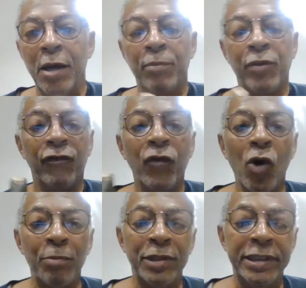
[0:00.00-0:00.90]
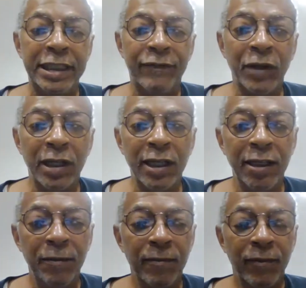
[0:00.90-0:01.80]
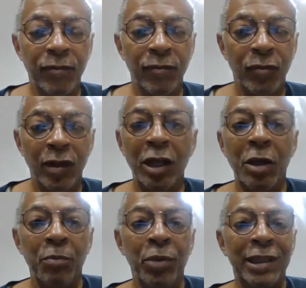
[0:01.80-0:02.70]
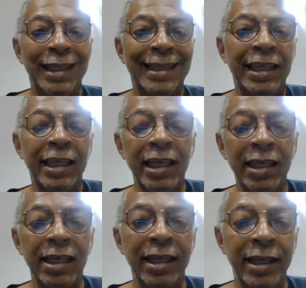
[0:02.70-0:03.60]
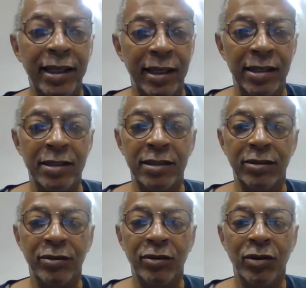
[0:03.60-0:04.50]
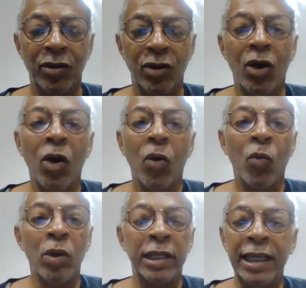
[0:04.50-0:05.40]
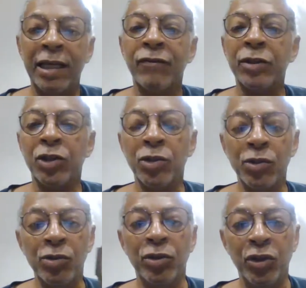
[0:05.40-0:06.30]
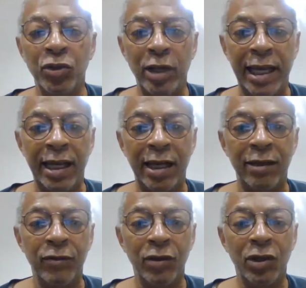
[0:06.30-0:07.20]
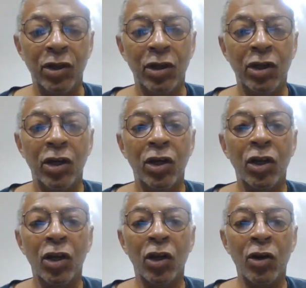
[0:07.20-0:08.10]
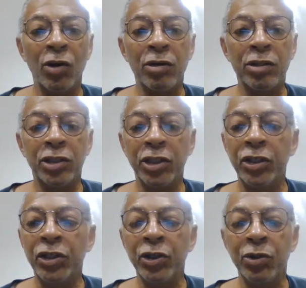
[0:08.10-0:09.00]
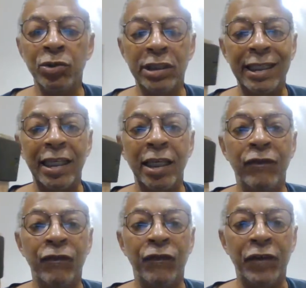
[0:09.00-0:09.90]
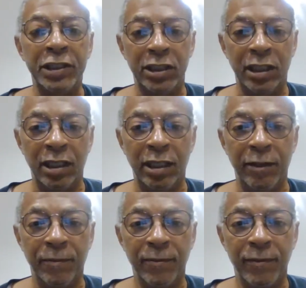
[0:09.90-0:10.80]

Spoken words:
perform differently, but the key is whatever tool you have, learn to use it efficiently.